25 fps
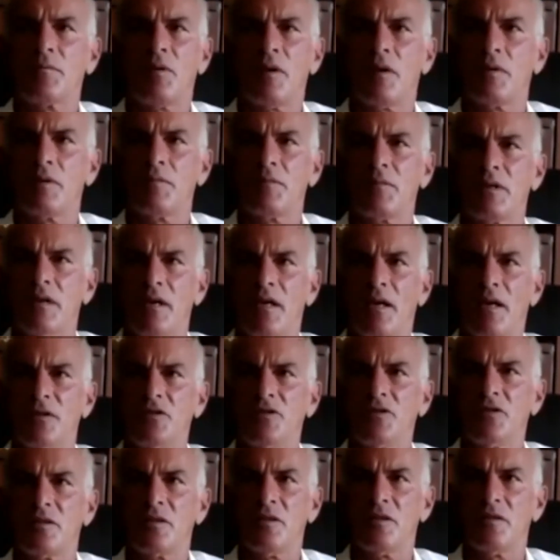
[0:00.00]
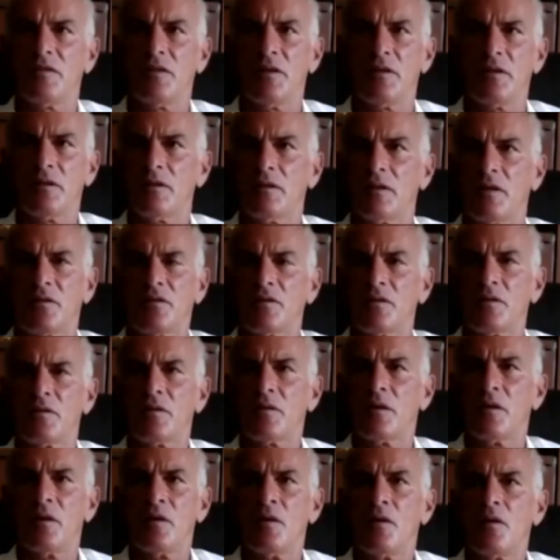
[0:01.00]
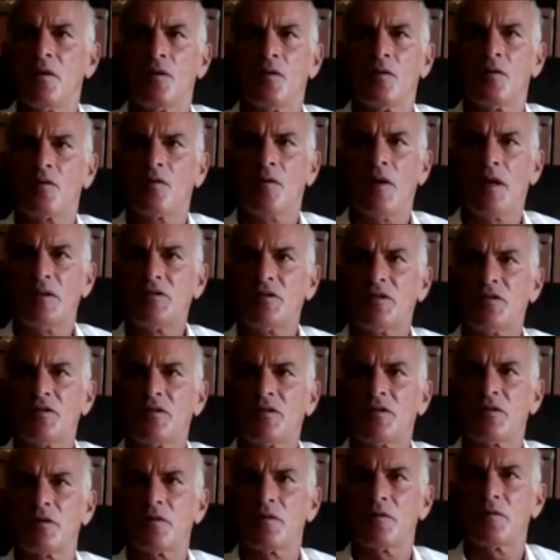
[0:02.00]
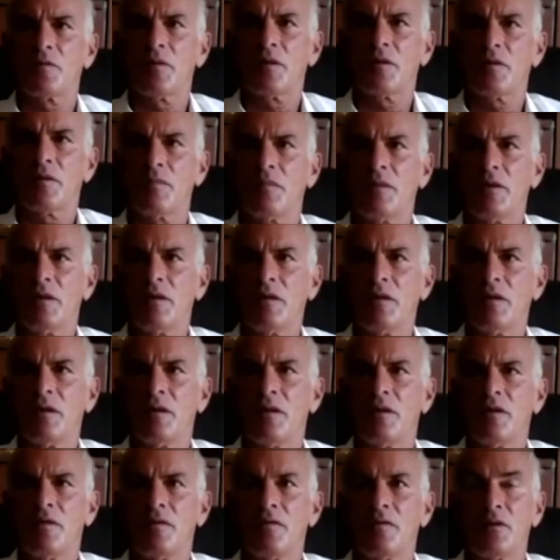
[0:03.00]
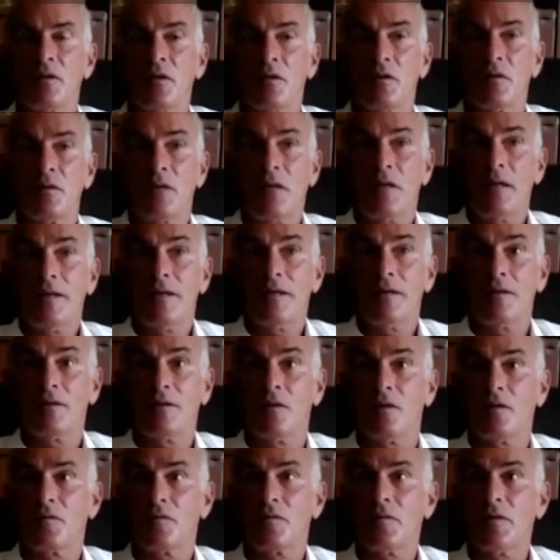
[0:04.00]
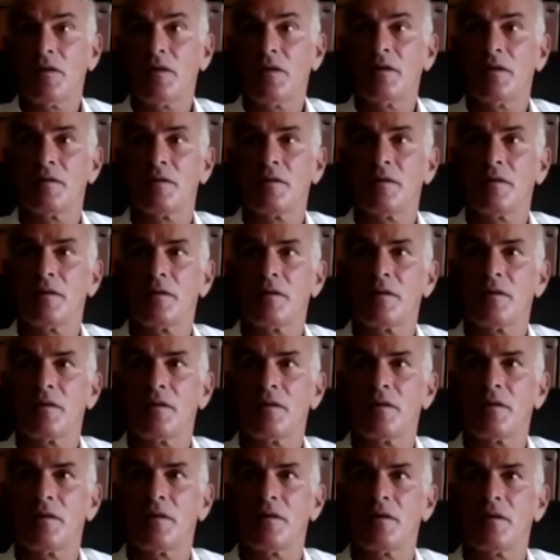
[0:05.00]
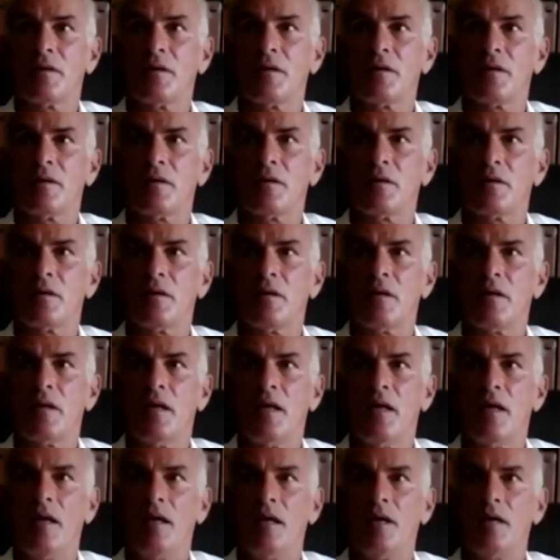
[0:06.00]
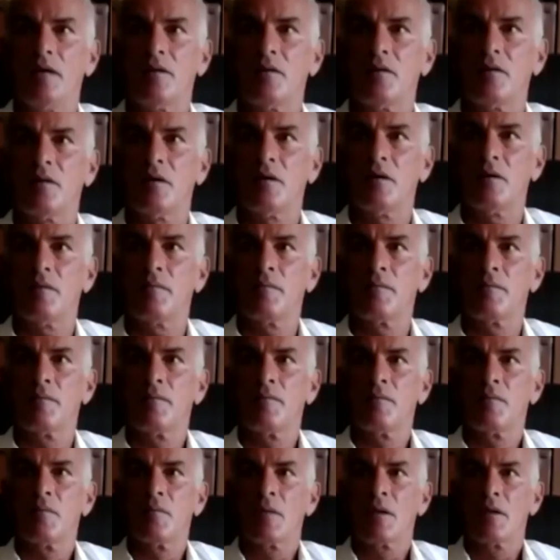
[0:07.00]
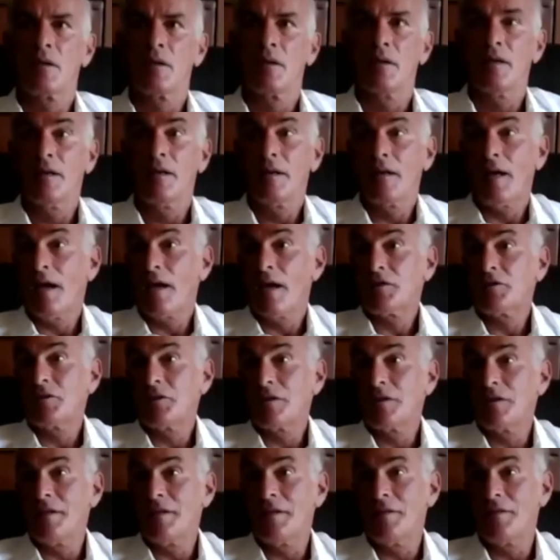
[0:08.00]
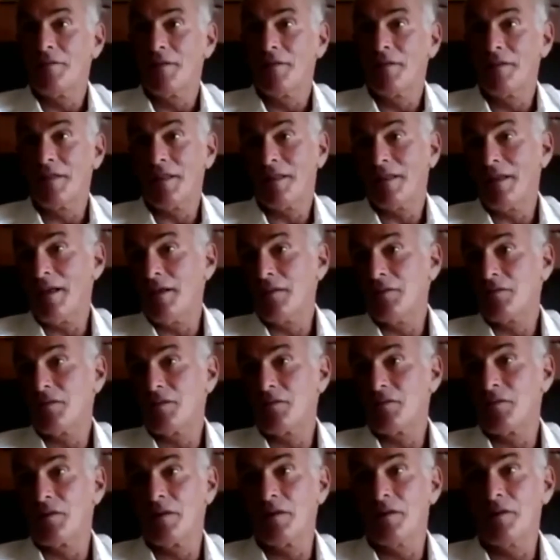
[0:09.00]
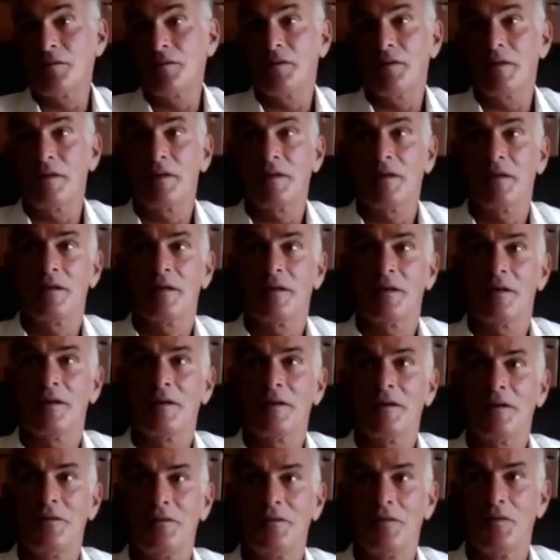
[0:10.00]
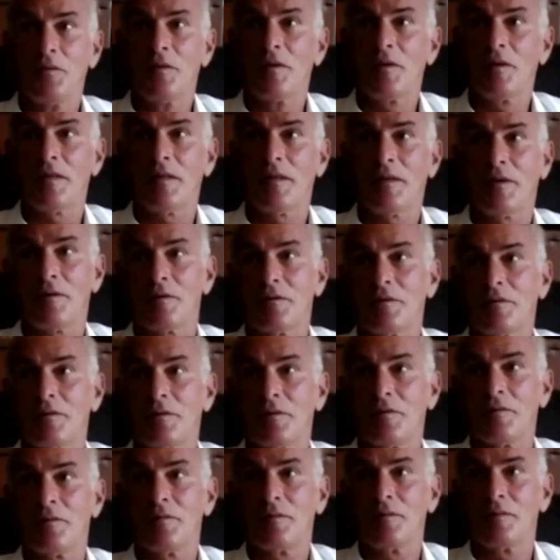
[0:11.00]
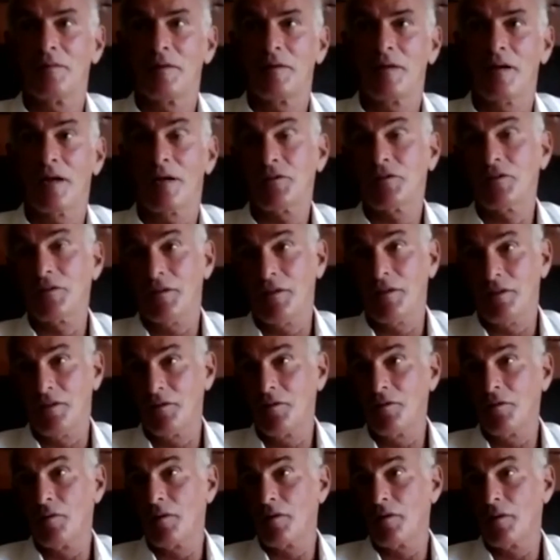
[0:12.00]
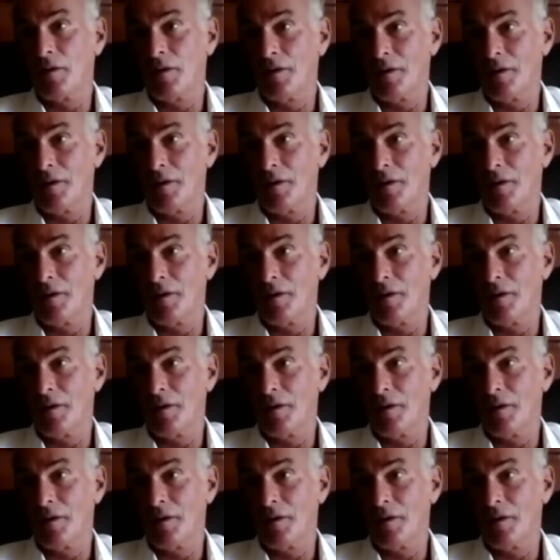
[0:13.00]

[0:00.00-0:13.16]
publication of it. it doesn't register with me. If you don't like it, don't read it. Uh, and um, they actually, in the case of Irving, uh, he knew a thing or two. Actually, he knew